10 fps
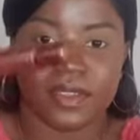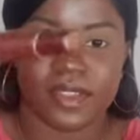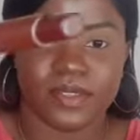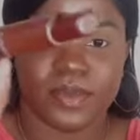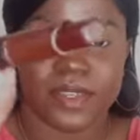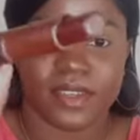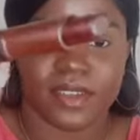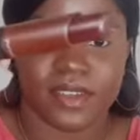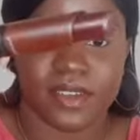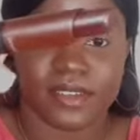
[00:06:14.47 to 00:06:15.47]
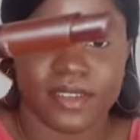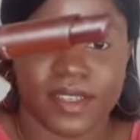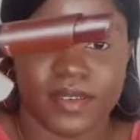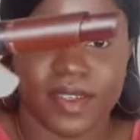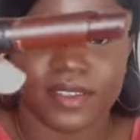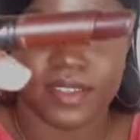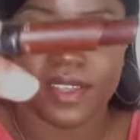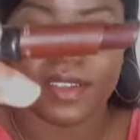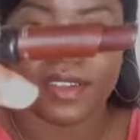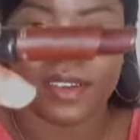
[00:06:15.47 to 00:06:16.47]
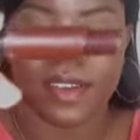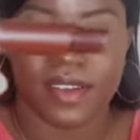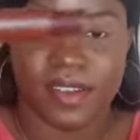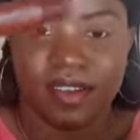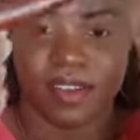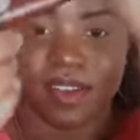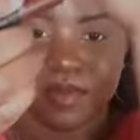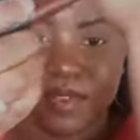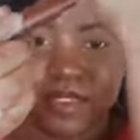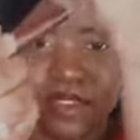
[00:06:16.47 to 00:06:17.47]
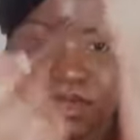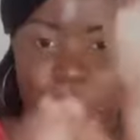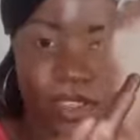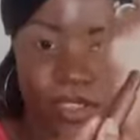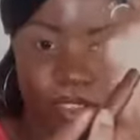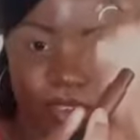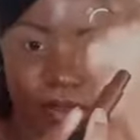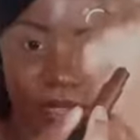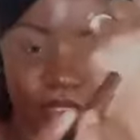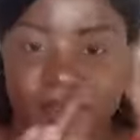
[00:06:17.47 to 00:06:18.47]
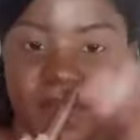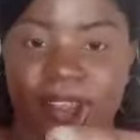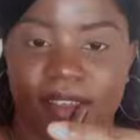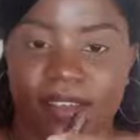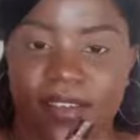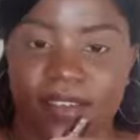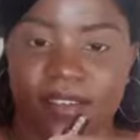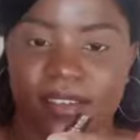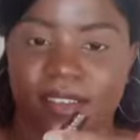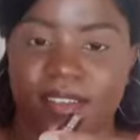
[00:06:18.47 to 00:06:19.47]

That's what it looks like right there, and I'm going to swatch it on the back of my hand.